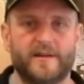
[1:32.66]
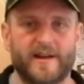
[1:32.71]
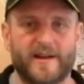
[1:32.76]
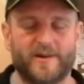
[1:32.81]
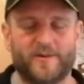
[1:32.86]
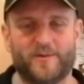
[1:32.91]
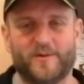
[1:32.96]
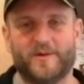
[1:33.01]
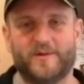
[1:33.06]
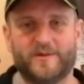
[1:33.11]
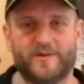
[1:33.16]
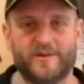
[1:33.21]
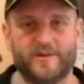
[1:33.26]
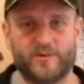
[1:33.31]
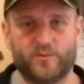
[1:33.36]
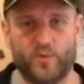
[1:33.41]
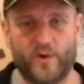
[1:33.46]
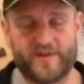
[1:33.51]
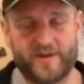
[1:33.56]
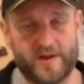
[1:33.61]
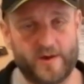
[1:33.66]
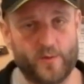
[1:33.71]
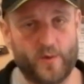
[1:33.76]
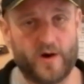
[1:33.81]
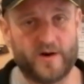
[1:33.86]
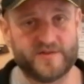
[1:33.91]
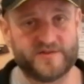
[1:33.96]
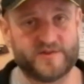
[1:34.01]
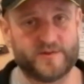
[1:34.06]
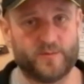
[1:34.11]
Now, whether
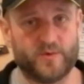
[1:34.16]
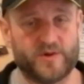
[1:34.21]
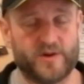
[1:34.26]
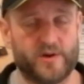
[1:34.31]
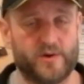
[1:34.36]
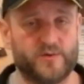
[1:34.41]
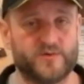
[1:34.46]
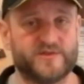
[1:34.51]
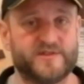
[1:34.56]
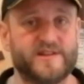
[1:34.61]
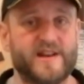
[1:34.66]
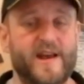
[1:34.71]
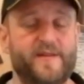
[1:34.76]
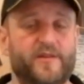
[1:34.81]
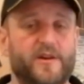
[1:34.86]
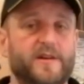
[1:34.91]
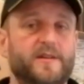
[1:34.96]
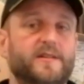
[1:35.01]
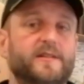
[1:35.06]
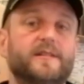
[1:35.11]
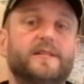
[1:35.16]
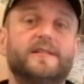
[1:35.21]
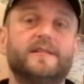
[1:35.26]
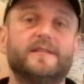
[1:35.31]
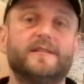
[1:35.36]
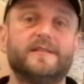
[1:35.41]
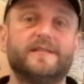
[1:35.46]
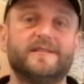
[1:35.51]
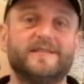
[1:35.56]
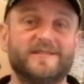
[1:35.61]
you are someone who's never
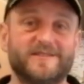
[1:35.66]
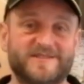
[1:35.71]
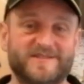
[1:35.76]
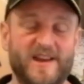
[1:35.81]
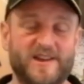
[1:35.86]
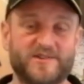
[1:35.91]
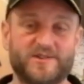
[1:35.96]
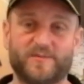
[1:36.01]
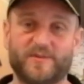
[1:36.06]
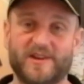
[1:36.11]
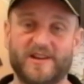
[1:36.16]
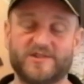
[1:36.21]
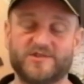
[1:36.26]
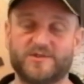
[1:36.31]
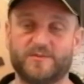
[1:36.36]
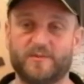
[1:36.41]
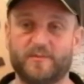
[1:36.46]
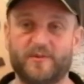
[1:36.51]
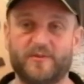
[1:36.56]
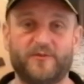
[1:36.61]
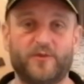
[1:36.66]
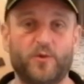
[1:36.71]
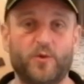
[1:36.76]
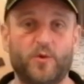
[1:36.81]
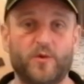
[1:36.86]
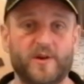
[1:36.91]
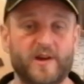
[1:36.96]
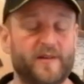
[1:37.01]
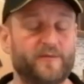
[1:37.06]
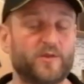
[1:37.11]
set up an instrument
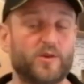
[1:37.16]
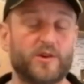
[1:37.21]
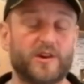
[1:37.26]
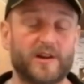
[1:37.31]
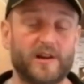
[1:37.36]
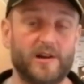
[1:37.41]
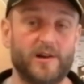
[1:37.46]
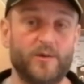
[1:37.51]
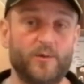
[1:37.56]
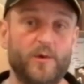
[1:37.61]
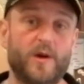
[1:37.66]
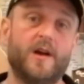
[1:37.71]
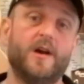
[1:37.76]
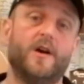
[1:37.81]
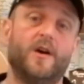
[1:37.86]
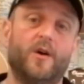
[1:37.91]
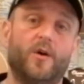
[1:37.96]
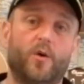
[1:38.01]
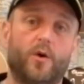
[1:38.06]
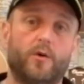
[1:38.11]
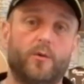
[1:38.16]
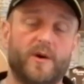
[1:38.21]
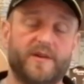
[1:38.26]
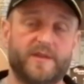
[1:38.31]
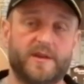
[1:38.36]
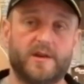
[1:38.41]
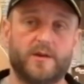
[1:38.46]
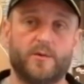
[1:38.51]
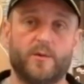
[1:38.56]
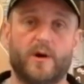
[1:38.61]
before, you haven't got a clue, or
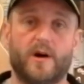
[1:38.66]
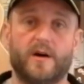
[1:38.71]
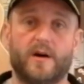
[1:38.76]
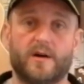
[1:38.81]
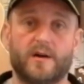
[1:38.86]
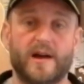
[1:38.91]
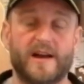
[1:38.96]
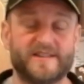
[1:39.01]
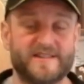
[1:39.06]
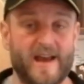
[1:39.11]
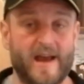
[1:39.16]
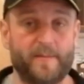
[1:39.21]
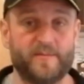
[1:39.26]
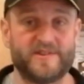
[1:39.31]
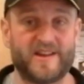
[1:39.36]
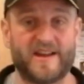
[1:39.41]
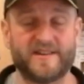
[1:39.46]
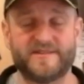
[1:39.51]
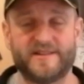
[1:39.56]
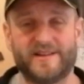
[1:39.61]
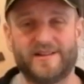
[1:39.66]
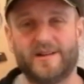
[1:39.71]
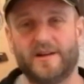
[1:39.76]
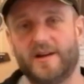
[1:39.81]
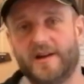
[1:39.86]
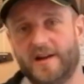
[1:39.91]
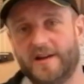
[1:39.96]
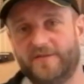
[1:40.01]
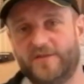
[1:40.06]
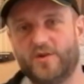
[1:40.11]
whether you are adept at
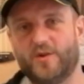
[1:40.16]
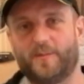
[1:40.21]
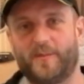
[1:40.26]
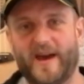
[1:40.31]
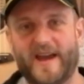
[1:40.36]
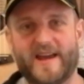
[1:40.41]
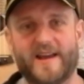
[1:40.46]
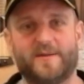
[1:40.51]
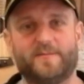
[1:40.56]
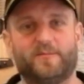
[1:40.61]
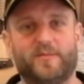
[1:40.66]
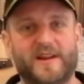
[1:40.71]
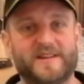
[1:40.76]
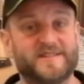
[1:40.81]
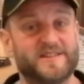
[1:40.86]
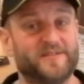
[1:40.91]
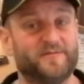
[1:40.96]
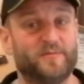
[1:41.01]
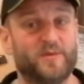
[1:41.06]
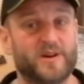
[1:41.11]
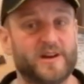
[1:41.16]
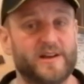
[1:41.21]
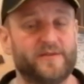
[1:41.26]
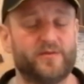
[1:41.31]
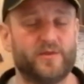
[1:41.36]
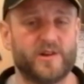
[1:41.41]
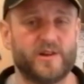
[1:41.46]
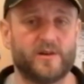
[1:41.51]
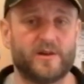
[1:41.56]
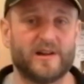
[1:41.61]
it, if you're paying plenty of
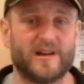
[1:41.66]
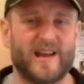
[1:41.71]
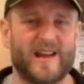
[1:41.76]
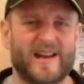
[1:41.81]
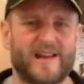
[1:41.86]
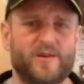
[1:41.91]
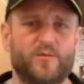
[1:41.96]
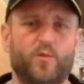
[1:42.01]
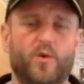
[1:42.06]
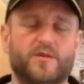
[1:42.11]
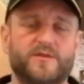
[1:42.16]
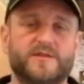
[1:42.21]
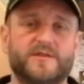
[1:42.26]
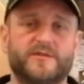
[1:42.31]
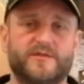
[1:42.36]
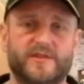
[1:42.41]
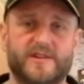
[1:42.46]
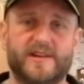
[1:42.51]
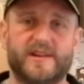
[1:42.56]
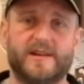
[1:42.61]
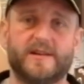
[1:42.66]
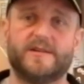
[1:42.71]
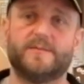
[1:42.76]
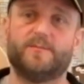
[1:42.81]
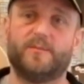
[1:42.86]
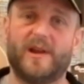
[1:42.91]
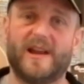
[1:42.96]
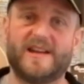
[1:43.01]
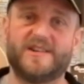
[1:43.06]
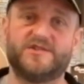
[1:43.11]
money for a ukulele, you want the
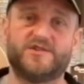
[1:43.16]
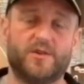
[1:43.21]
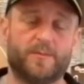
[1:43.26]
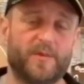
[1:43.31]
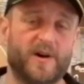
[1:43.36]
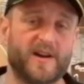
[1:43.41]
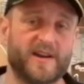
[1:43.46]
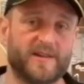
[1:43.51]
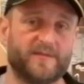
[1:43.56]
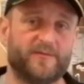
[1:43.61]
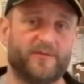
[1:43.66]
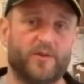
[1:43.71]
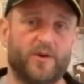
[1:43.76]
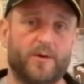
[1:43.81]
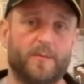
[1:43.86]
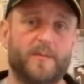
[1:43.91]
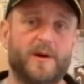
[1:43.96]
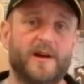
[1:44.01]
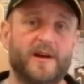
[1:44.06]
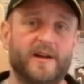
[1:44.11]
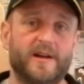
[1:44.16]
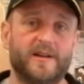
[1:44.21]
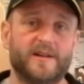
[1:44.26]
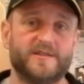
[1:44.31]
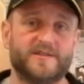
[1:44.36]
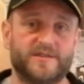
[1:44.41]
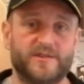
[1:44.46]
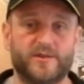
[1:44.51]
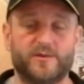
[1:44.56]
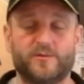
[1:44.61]
place you're buying from
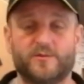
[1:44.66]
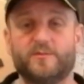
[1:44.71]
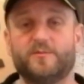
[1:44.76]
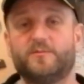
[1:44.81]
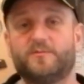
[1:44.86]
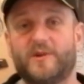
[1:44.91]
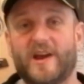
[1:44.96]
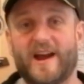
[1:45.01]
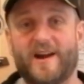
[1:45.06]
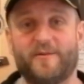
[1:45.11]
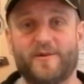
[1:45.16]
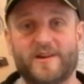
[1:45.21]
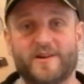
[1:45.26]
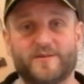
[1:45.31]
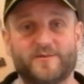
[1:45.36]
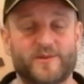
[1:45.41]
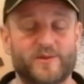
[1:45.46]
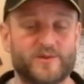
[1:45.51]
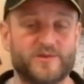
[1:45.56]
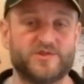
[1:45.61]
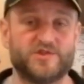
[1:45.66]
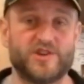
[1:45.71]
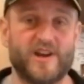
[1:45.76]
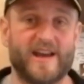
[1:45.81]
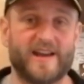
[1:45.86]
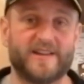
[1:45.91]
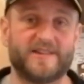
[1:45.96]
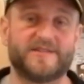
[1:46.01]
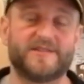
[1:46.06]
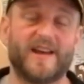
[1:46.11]
to carry out those
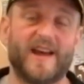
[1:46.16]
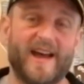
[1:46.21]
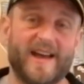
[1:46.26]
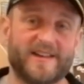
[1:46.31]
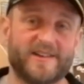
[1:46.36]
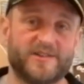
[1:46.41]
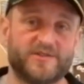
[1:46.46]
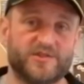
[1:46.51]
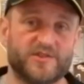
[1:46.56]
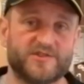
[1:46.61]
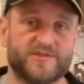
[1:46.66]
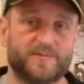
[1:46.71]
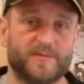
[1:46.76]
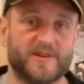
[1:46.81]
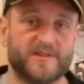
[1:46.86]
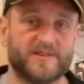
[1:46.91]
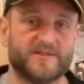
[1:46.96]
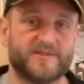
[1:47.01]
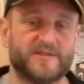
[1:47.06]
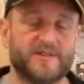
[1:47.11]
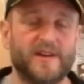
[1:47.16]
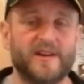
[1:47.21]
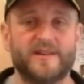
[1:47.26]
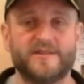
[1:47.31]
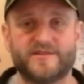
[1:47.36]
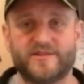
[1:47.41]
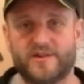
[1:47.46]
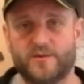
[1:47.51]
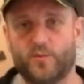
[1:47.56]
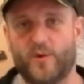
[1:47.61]
checks and adjustments
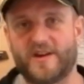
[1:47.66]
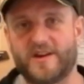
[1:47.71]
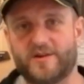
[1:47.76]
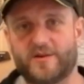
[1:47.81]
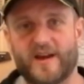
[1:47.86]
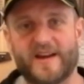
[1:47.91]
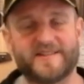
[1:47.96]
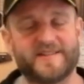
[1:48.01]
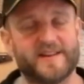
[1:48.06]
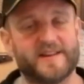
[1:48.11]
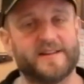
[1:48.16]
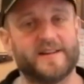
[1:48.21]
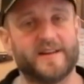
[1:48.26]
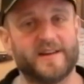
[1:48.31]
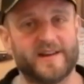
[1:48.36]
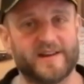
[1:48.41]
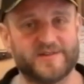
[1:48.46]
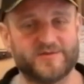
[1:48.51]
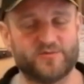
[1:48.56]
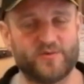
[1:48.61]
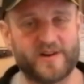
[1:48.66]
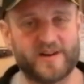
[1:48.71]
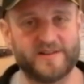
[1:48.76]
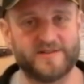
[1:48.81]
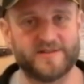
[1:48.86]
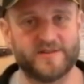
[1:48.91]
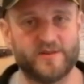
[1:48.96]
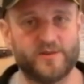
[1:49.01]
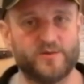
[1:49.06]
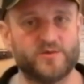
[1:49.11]
so that when you get it, it's
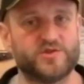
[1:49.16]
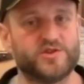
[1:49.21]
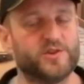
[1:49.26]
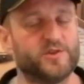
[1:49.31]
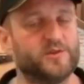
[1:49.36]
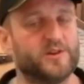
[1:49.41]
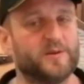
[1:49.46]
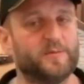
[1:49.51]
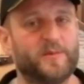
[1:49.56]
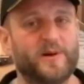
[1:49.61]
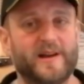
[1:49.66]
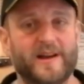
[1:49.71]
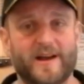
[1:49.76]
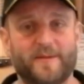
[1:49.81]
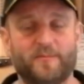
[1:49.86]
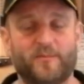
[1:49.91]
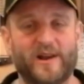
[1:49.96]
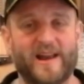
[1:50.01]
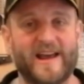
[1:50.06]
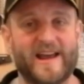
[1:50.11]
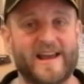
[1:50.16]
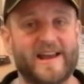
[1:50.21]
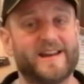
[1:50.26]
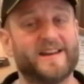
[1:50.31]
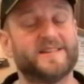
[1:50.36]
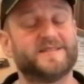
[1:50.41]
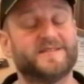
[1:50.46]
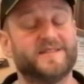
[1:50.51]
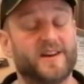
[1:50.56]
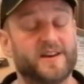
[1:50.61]
ready to tune up and play
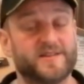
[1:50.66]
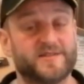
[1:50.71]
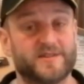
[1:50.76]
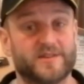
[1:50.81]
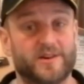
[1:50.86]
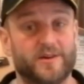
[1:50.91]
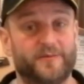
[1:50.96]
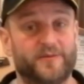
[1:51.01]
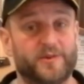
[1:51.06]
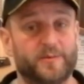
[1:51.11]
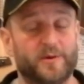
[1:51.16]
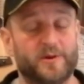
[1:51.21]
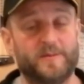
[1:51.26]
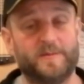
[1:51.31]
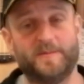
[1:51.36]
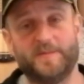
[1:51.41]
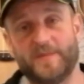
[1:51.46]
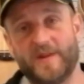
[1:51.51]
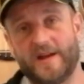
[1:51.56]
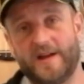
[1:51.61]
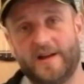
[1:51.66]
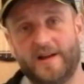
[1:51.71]
and it's nice and comfortable.